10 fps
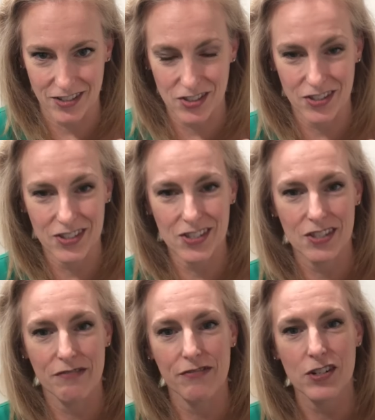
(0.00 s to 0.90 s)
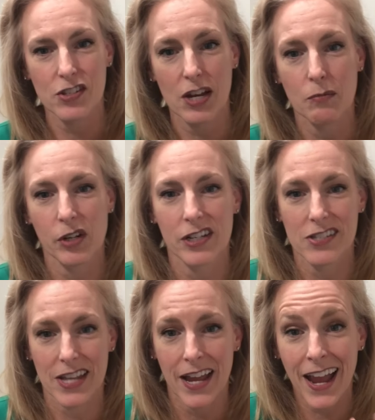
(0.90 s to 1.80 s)
So this is the first time we're going to
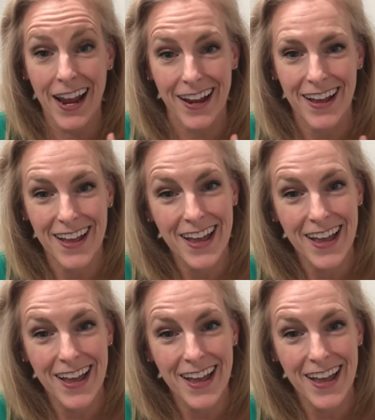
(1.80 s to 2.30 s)
say, hey,